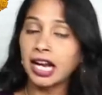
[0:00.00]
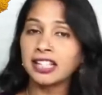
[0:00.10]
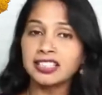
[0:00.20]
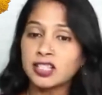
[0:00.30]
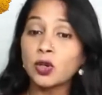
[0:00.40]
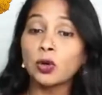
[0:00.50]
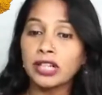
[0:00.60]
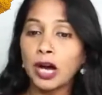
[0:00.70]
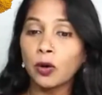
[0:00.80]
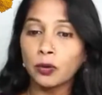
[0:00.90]
I just told
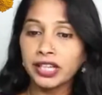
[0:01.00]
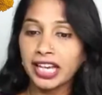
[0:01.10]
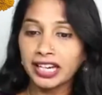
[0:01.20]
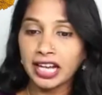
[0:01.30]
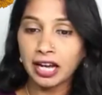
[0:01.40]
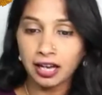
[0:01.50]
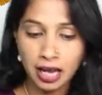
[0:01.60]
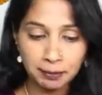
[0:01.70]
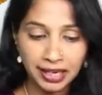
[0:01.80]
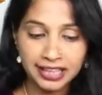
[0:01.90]
how we can
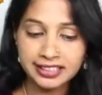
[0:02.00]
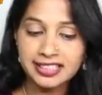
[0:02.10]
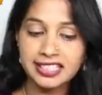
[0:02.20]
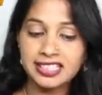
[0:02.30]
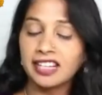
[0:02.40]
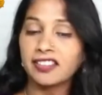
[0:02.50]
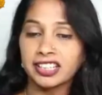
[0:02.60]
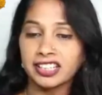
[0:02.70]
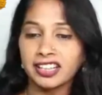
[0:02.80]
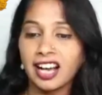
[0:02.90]
apply this
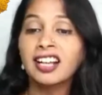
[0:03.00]
Asafetida.